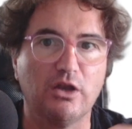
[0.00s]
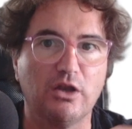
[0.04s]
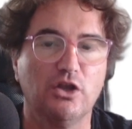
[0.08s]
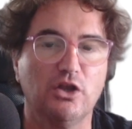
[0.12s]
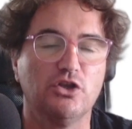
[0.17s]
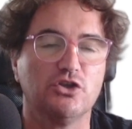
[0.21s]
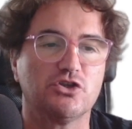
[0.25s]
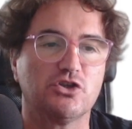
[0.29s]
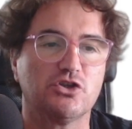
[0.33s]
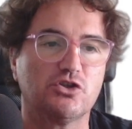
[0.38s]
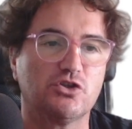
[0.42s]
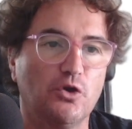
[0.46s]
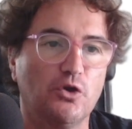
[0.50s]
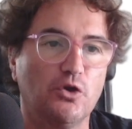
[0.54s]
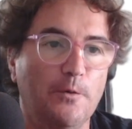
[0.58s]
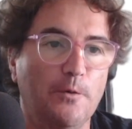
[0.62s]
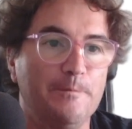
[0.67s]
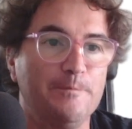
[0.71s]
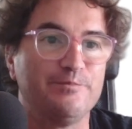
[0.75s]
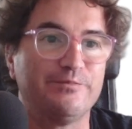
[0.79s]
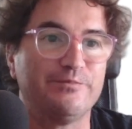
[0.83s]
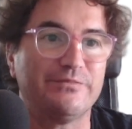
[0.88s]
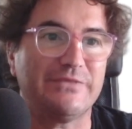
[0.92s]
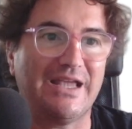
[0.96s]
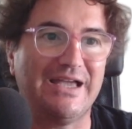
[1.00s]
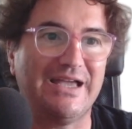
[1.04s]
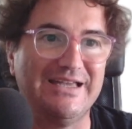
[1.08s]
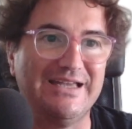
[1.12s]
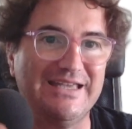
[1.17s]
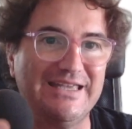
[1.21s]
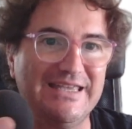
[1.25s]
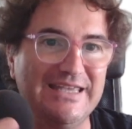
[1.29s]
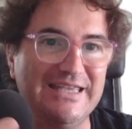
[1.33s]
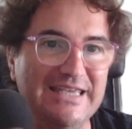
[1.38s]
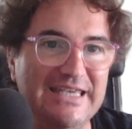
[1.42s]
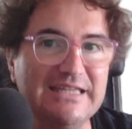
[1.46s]
so
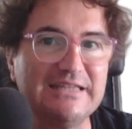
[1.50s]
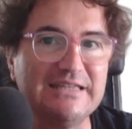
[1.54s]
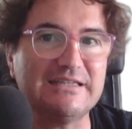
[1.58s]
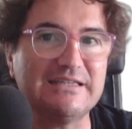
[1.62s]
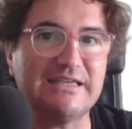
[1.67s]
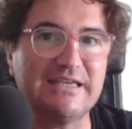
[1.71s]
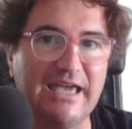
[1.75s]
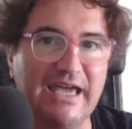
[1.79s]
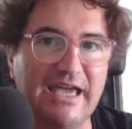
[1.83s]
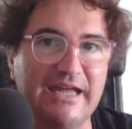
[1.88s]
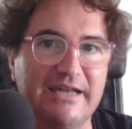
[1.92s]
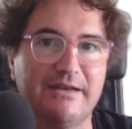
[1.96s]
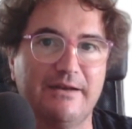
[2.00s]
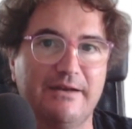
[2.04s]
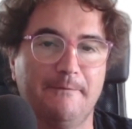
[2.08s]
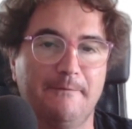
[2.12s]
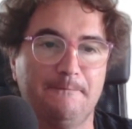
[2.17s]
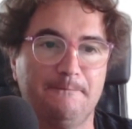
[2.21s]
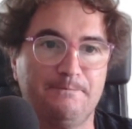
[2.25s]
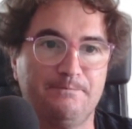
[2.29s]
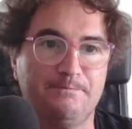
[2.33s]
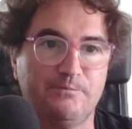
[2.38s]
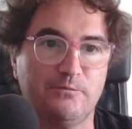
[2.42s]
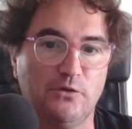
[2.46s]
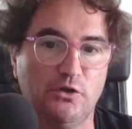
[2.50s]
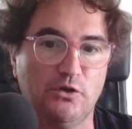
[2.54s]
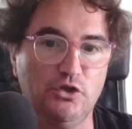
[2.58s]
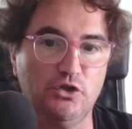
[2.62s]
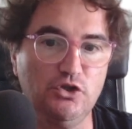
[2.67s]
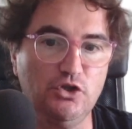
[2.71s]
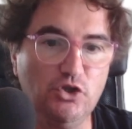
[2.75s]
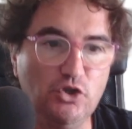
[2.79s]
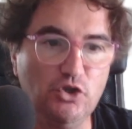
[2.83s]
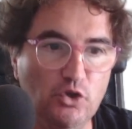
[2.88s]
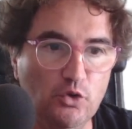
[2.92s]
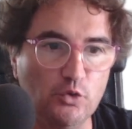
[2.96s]
it can
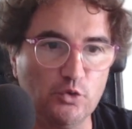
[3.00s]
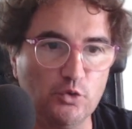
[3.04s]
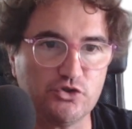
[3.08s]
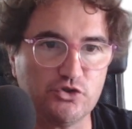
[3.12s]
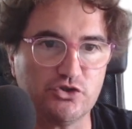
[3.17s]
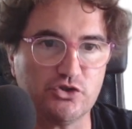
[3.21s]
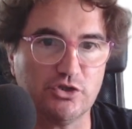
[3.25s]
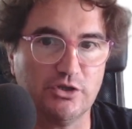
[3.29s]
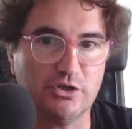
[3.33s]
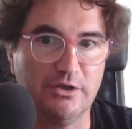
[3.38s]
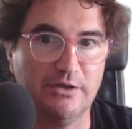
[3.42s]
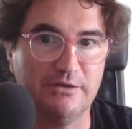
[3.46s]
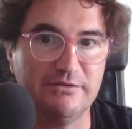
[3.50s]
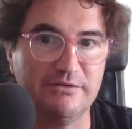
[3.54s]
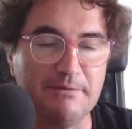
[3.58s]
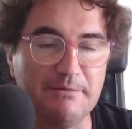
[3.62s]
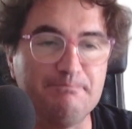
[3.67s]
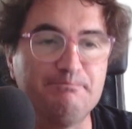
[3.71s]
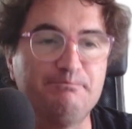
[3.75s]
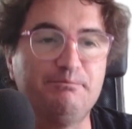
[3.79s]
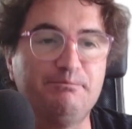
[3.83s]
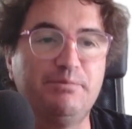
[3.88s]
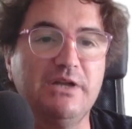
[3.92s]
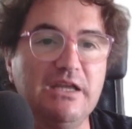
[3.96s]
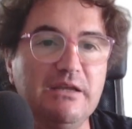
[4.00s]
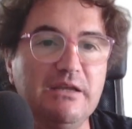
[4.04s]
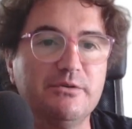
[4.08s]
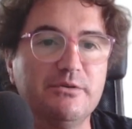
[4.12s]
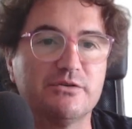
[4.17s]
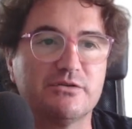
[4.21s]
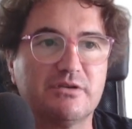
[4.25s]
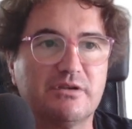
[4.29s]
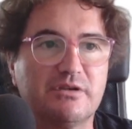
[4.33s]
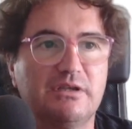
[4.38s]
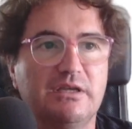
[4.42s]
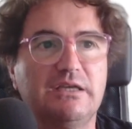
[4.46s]
use the
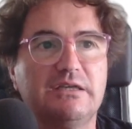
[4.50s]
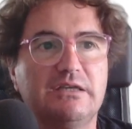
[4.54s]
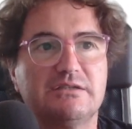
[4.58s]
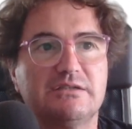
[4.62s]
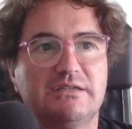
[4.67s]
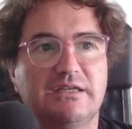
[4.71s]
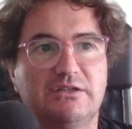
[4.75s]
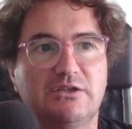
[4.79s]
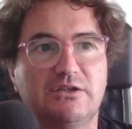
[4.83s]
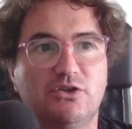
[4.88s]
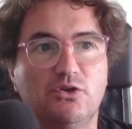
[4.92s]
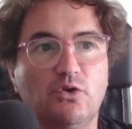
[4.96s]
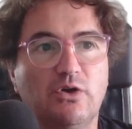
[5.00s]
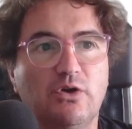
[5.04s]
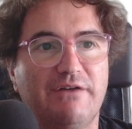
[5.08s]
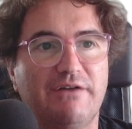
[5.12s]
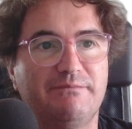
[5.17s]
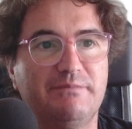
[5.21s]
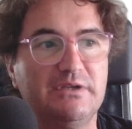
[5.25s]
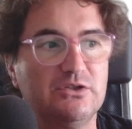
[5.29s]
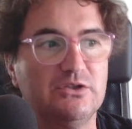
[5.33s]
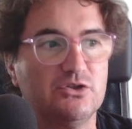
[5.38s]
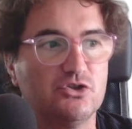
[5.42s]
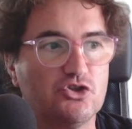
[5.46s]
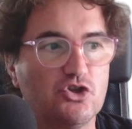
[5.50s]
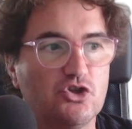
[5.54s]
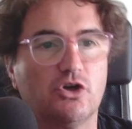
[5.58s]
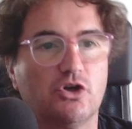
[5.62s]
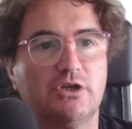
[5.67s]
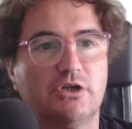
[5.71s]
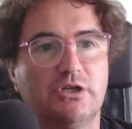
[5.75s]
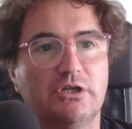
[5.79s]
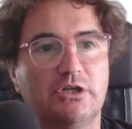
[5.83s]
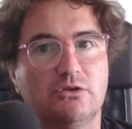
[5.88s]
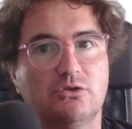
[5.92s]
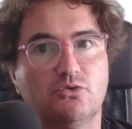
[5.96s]
previous things that you have been
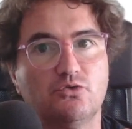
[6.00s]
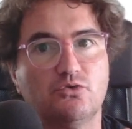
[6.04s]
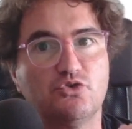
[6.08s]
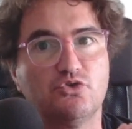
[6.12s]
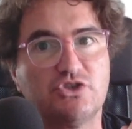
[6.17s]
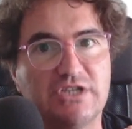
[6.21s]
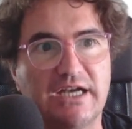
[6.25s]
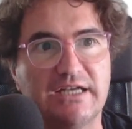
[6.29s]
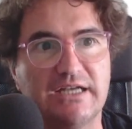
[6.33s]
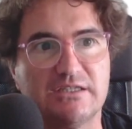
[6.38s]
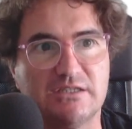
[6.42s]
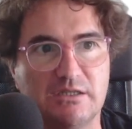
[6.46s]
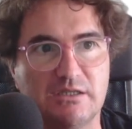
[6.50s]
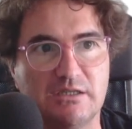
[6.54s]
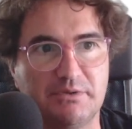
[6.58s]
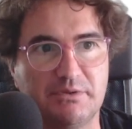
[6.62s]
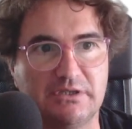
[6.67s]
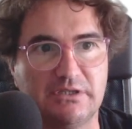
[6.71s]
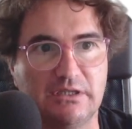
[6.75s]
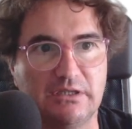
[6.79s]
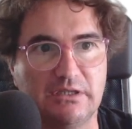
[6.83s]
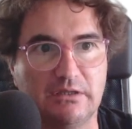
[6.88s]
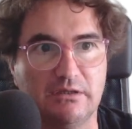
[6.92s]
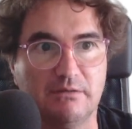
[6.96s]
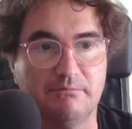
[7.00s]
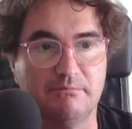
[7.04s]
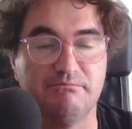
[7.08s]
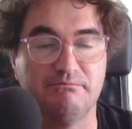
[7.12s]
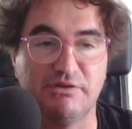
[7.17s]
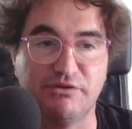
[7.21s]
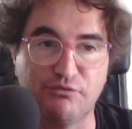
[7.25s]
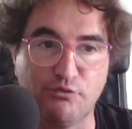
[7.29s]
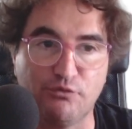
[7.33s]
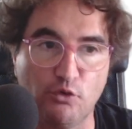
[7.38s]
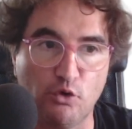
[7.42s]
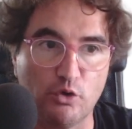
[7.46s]
talking to ChatGPT
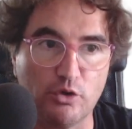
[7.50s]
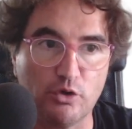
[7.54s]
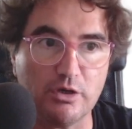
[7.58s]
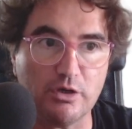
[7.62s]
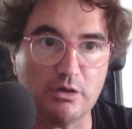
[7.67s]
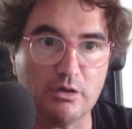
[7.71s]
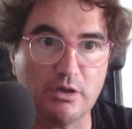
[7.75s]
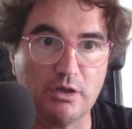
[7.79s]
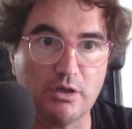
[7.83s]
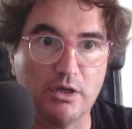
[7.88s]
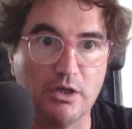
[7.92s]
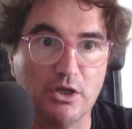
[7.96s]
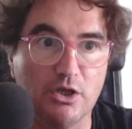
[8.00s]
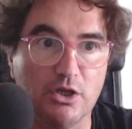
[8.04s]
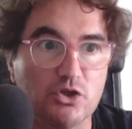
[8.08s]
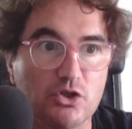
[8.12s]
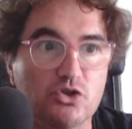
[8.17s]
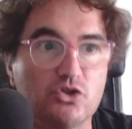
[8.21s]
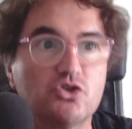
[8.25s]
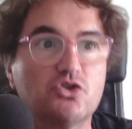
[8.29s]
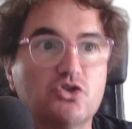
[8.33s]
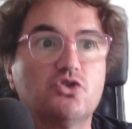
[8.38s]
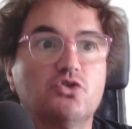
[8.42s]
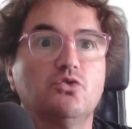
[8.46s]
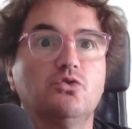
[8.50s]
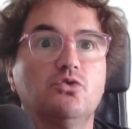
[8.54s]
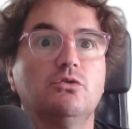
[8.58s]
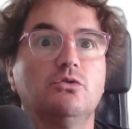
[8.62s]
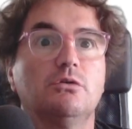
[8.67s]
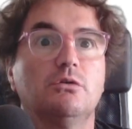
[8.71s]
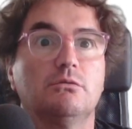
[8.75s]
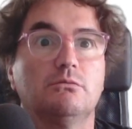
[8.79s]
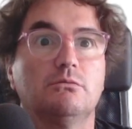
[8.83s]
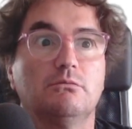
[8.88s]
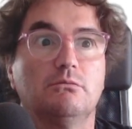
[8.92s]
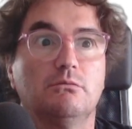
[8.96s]
before to
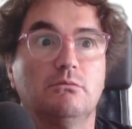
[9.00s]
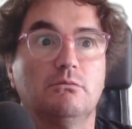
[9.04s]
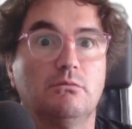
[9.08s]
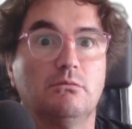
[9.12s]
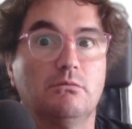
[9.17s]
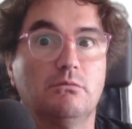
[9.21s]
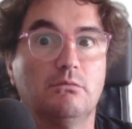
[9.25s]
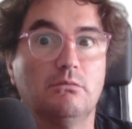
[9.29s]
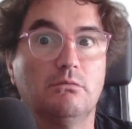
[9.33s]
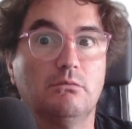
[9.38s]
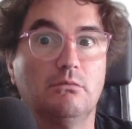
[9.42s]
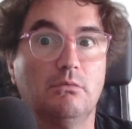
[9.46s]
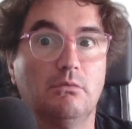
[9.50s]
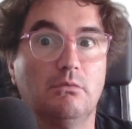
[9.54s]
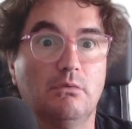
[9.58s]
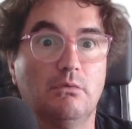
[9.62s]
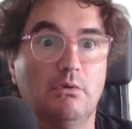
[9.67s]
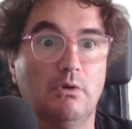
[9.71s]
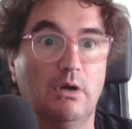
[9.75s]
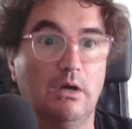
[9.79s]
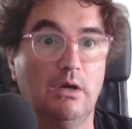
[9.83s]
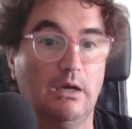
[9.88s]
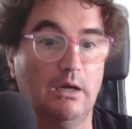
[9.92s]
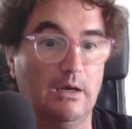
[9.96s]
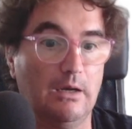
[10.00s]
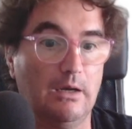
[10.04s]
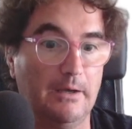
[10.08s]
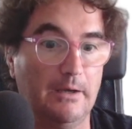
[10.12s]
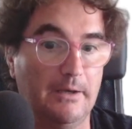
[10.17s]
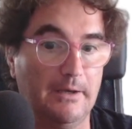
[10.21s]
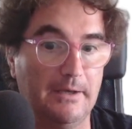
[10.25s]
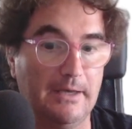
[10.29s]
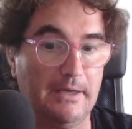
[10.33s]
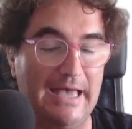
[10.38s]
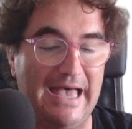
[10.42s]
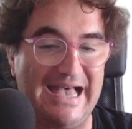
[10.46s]

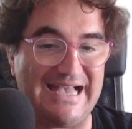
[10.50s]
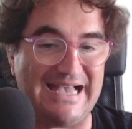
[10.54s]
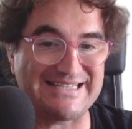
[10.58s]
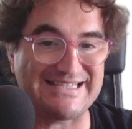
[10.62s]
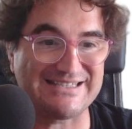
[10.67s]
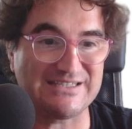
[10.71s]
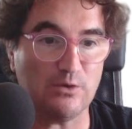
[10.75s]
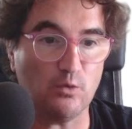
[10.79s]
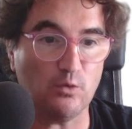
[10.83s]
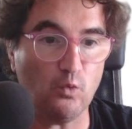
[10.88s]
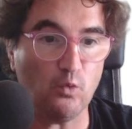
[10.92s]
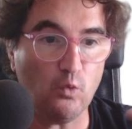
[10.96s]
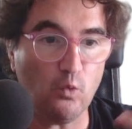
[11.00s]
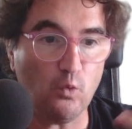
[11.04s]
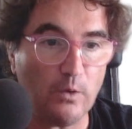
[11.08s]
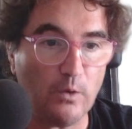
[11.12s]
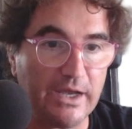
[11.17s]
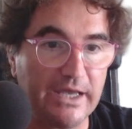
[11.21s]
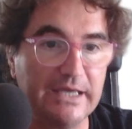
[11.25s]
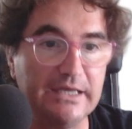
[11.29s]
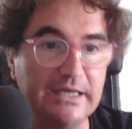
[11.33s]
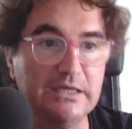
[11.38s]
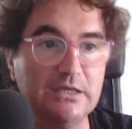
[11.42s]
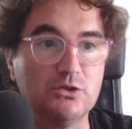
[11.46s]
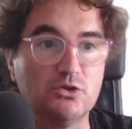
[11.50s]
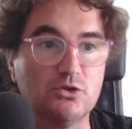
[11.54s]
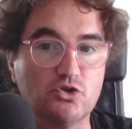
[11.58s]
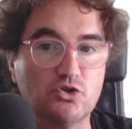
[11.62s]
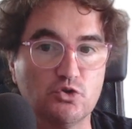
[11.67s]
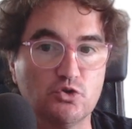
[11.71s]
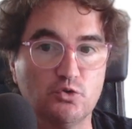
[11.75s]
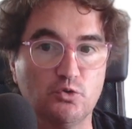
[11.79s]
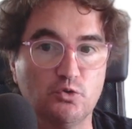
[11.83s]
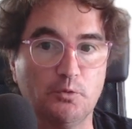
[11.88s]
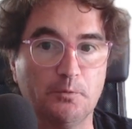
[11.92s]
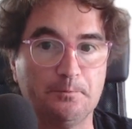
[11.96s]
as a way
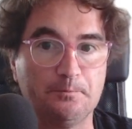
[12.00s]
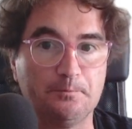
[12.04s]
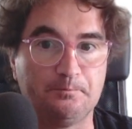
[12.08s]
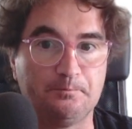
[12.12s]
to